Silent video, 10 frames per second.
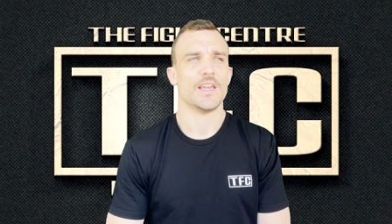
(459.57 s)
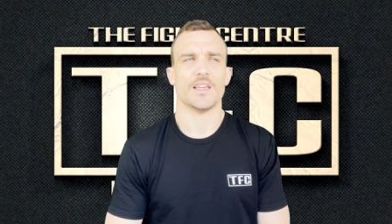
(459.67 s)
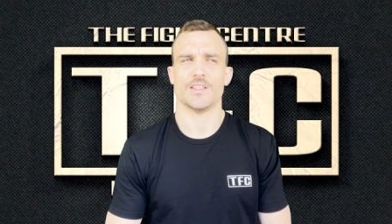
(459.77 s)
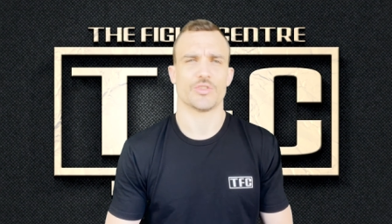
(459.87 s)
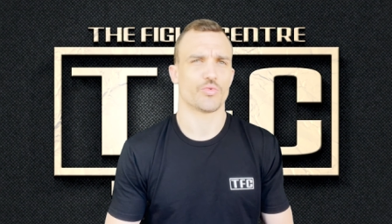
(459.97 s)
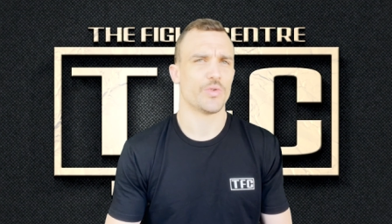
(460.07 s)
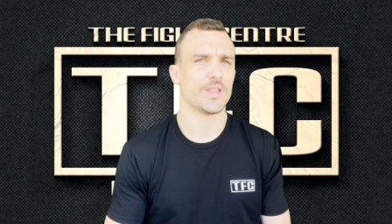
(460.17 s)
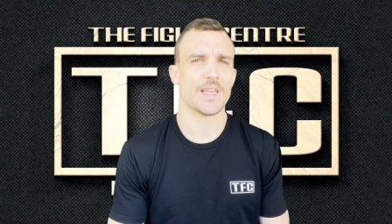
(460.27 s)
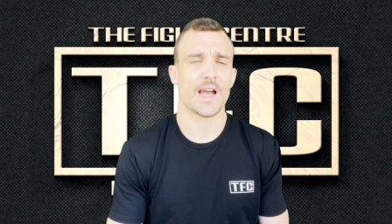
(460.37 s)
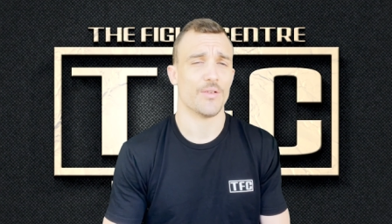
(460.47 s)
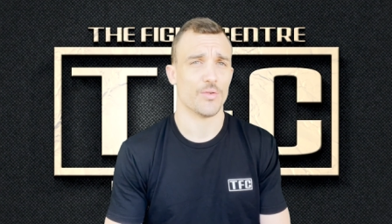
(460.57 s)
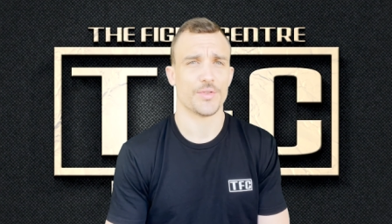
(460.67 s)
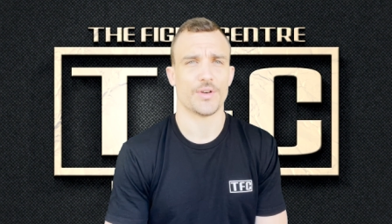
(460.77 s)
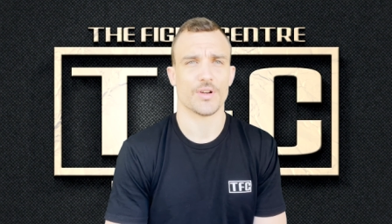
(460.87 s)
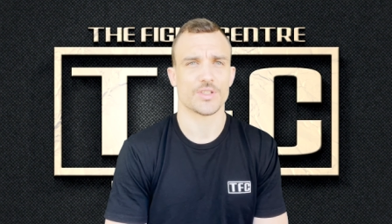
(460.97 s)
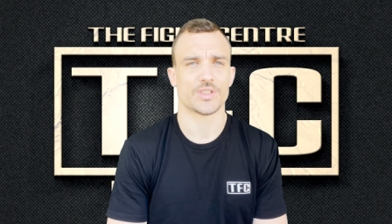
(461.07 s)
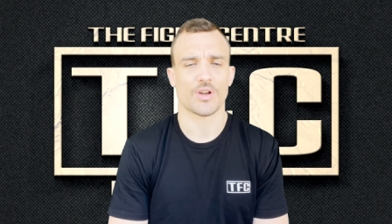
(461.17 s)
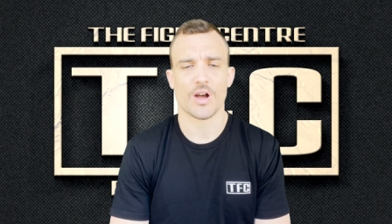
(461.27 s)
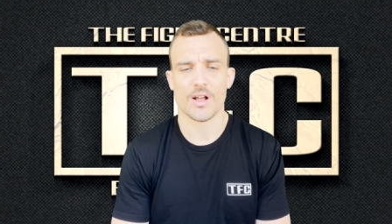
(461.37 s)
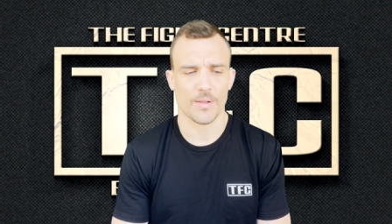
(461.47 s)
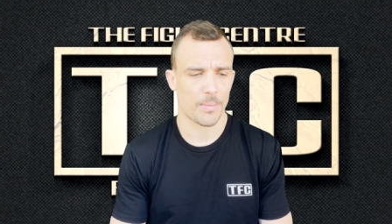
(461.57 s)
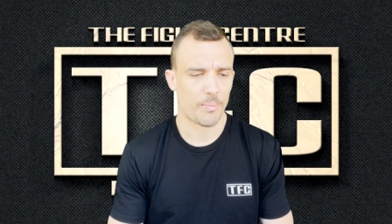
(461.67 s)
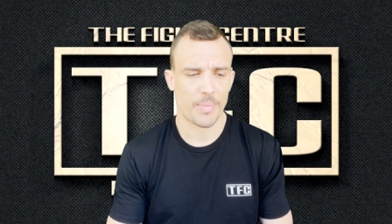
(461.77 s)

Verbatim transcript: in this really unorthodox style.